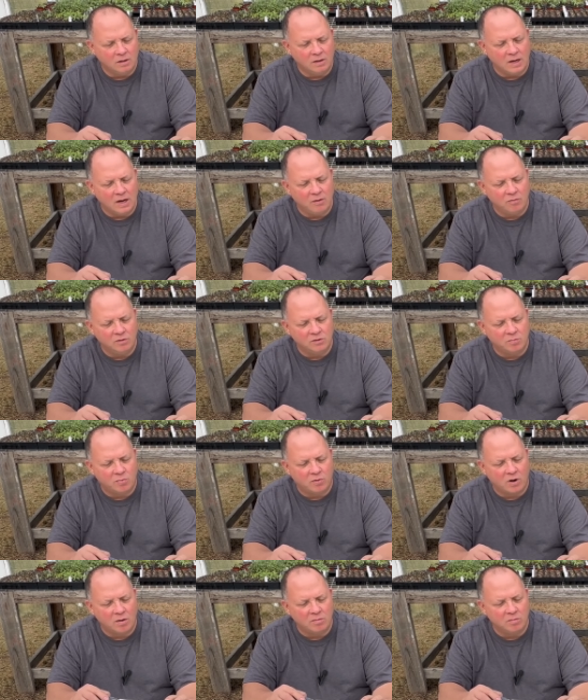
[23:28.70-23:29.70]
That one's
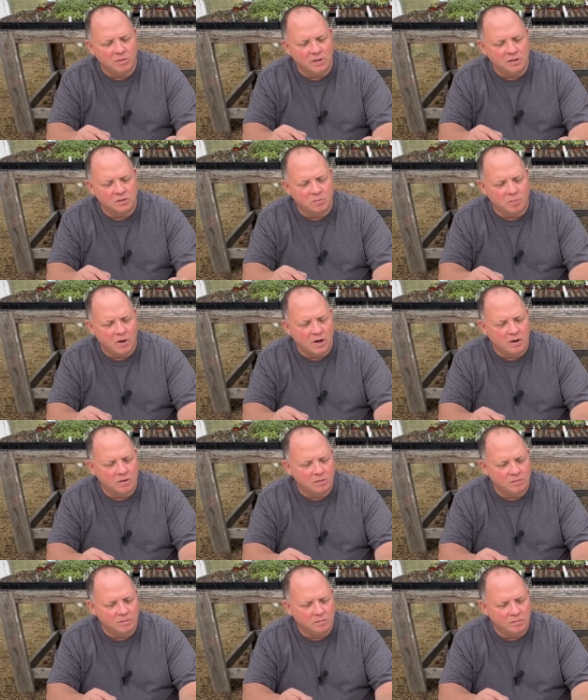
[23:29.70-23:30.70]
probably a
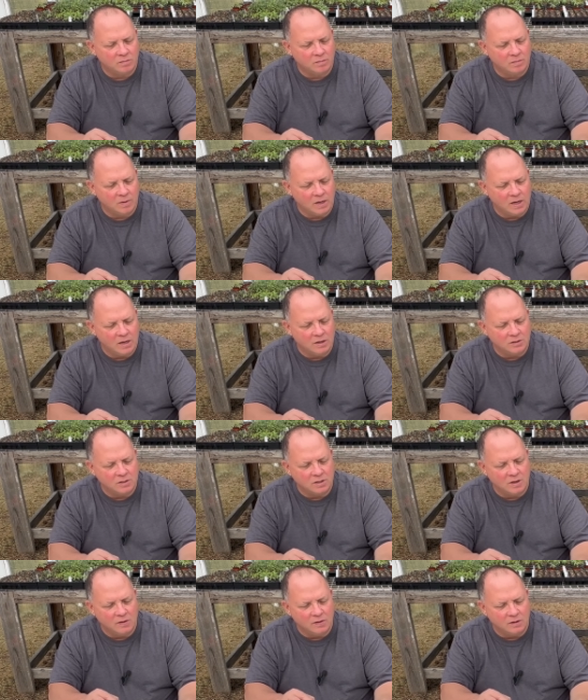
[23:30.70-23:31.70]
sprout. And then there's
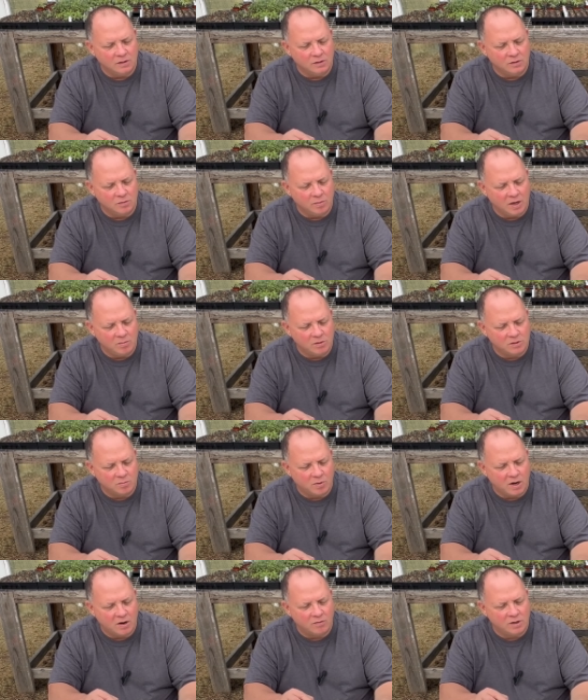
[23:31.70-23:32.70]
another little baby
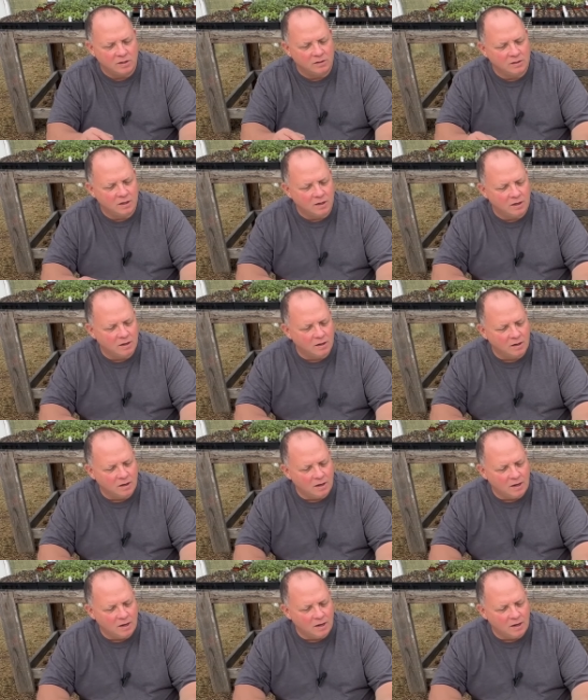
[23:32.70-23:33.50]
sprout right there.